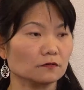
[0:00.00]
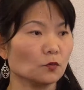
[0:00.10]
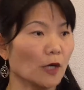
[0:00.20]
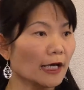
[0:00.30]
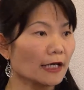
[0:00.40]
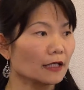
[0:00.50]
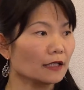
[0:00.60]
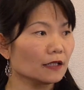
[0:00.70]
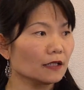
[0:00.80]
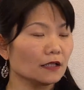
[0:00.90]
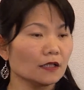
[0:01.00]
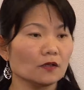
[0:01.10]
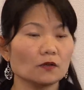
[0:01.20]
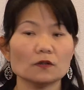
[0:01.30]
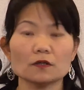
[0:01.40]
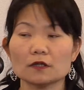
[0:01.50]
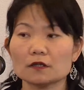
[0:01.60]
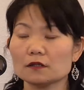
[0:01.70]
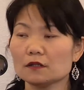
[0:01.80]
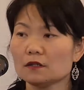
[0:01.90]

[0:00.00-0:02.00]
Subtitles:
Why? Or